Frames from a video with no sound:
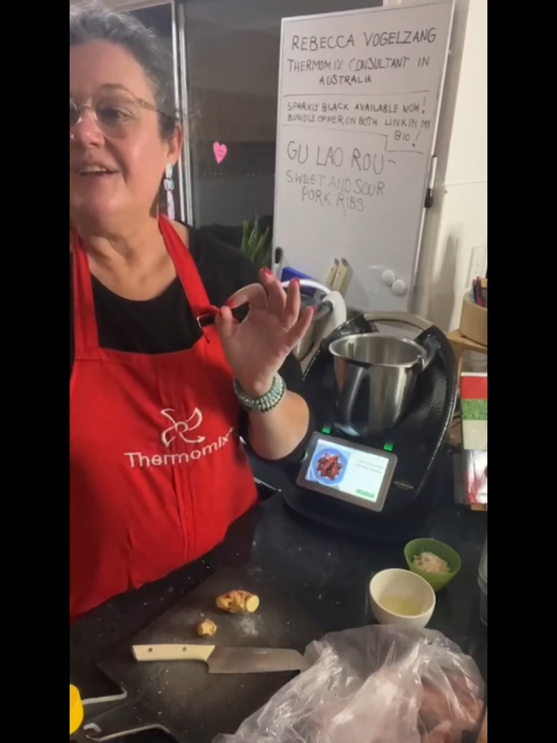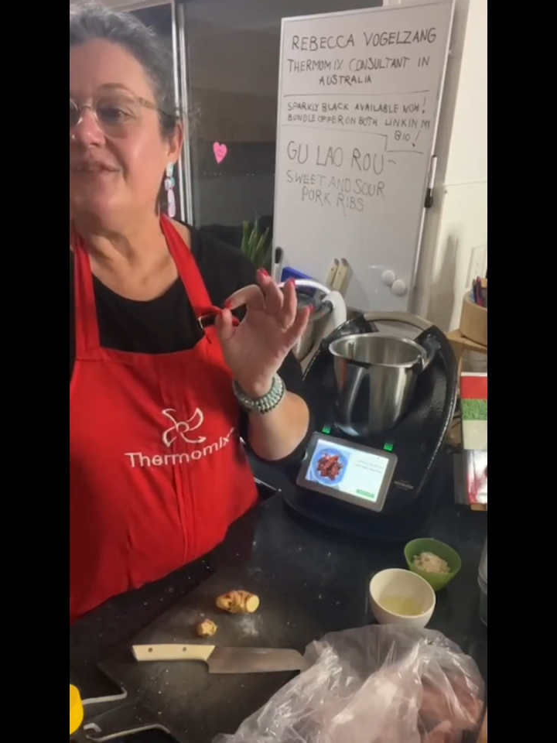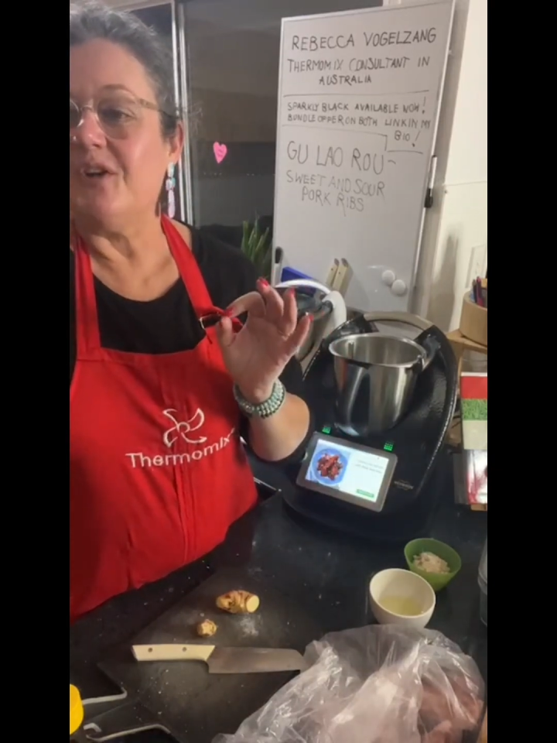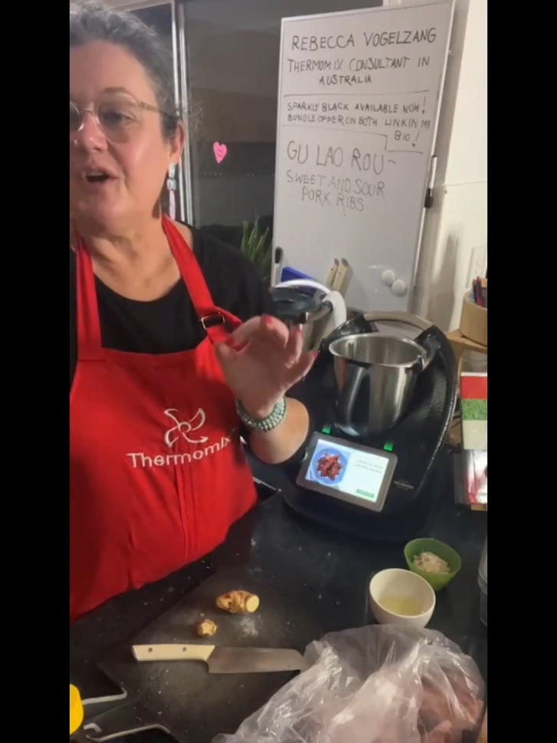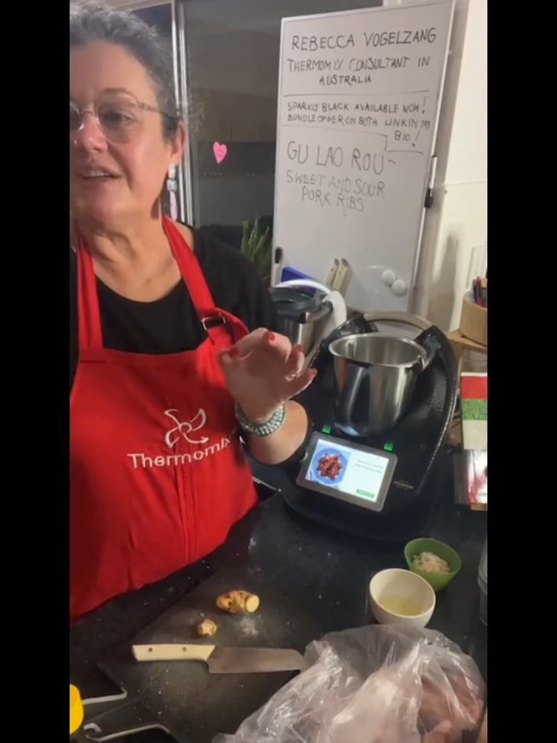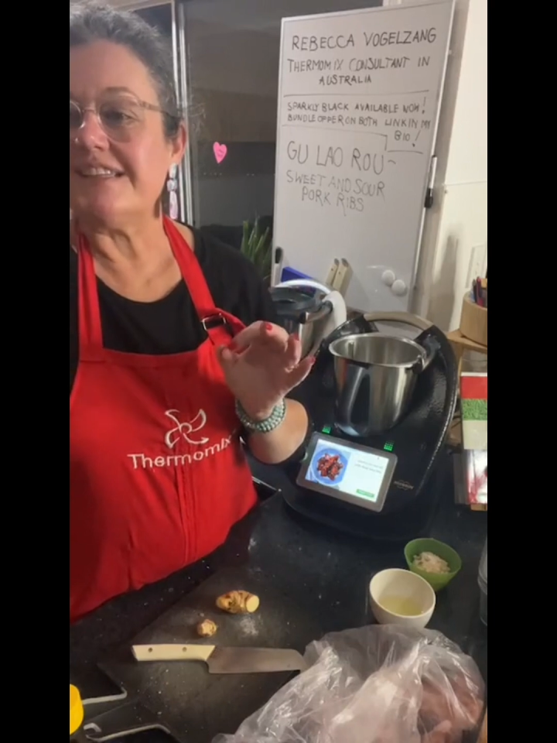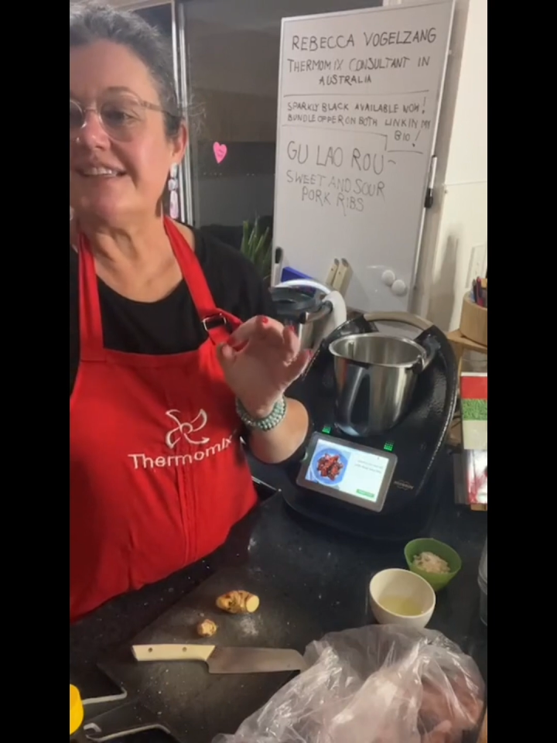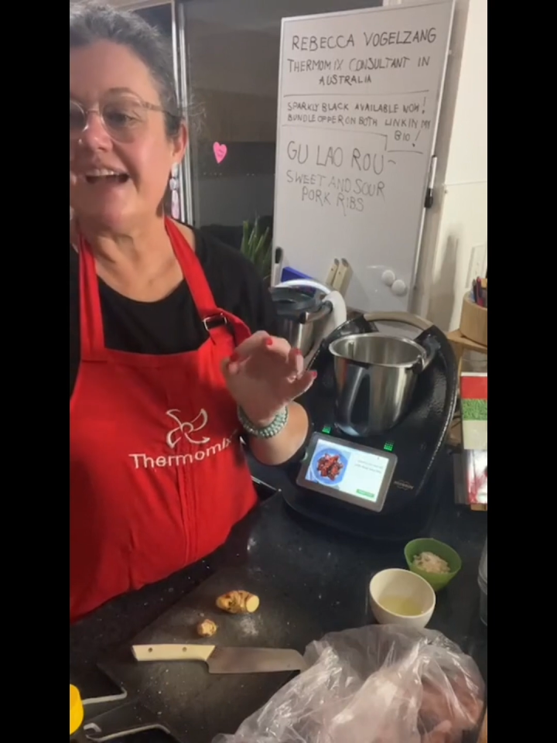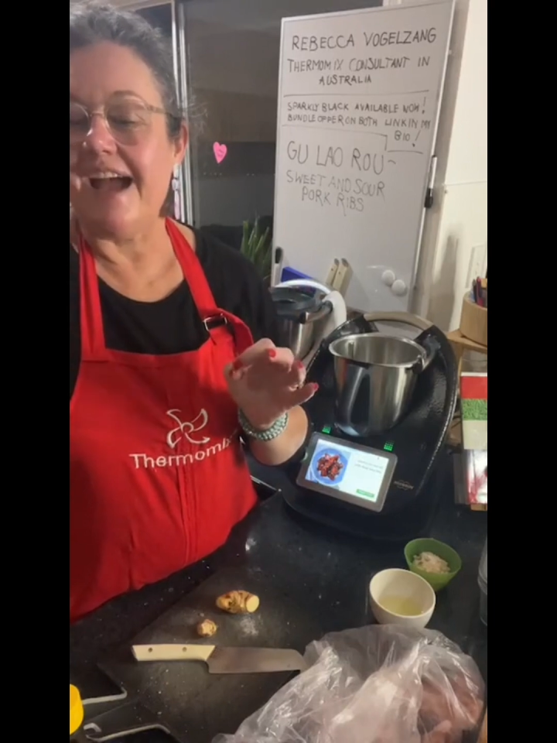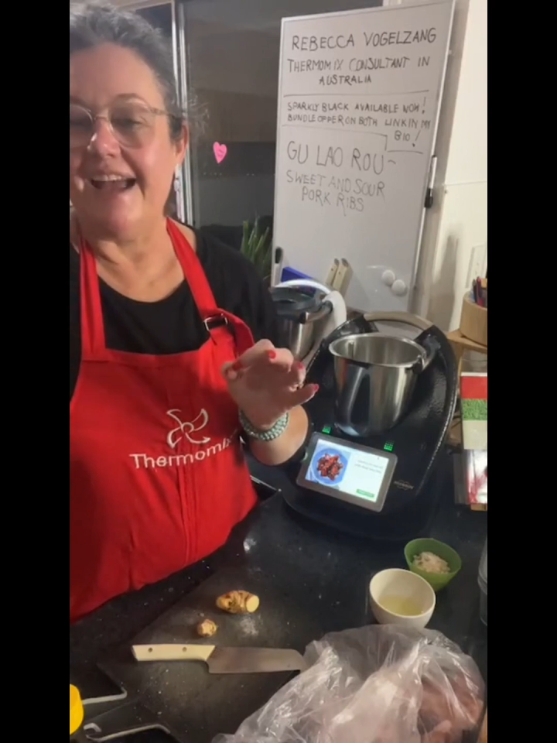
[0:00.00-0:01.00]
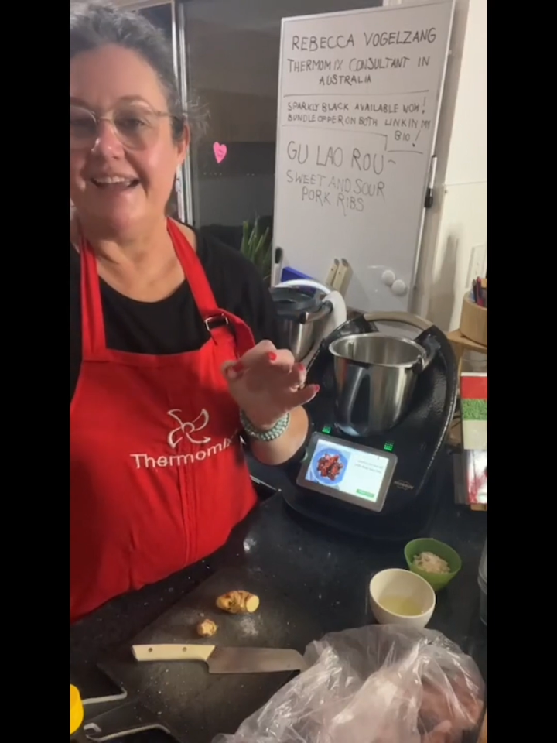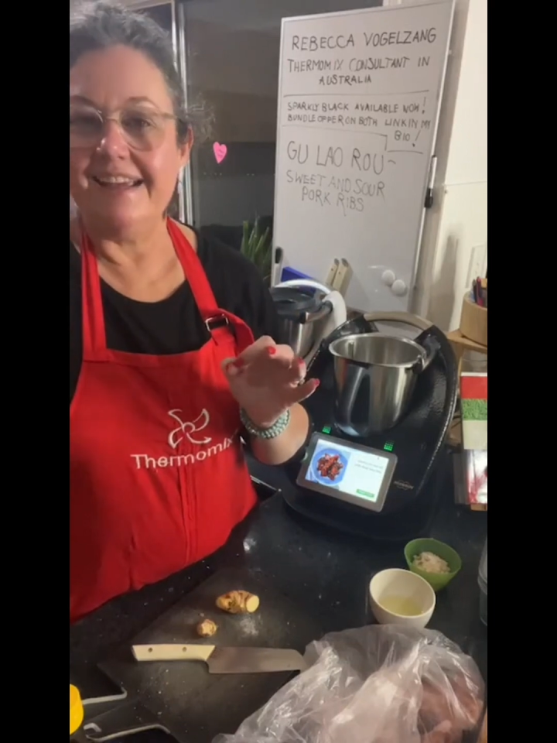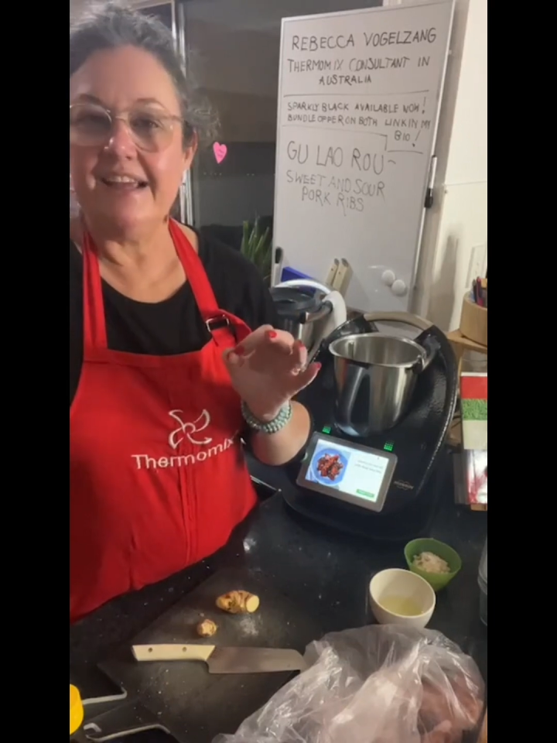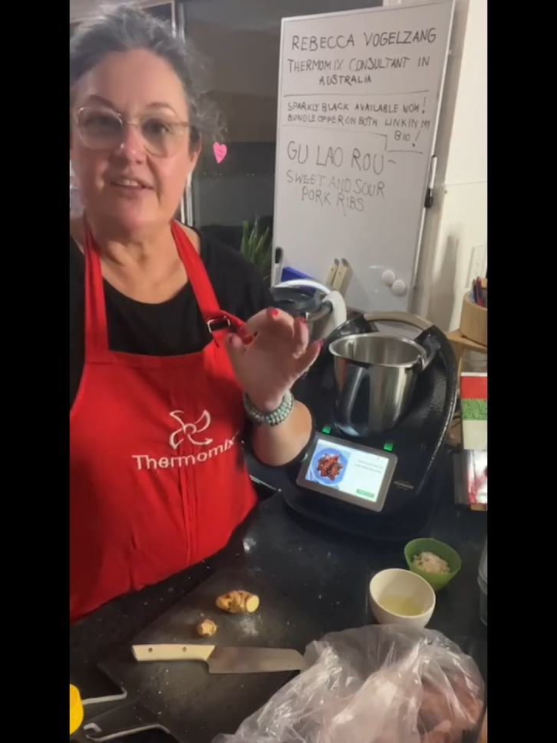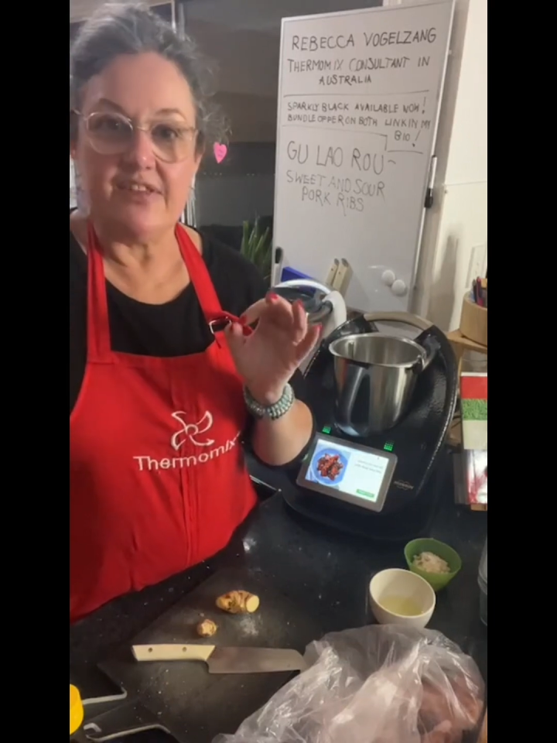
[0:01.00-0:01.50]
you've got to
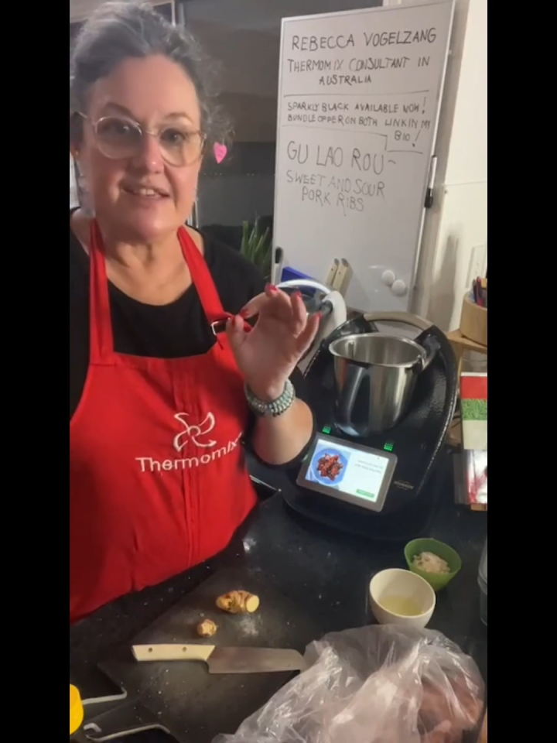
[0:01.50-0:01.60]
say